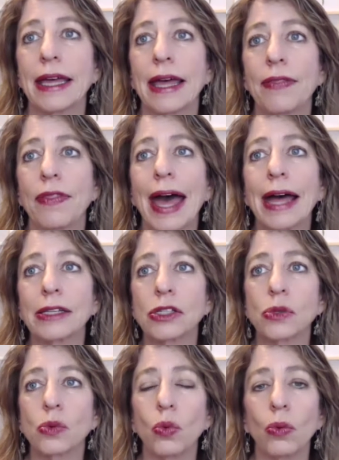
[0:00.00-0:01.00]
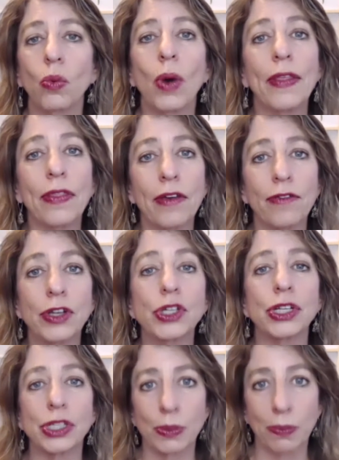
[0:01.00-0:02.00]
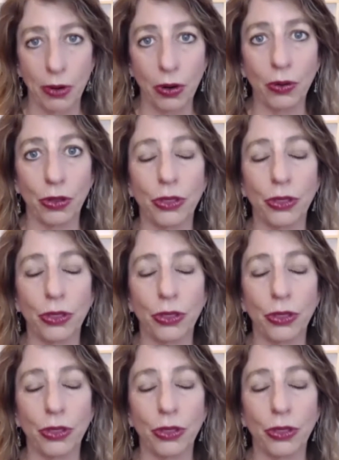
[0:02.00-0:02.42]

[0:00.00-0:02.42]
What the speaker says: and that's when the visions broke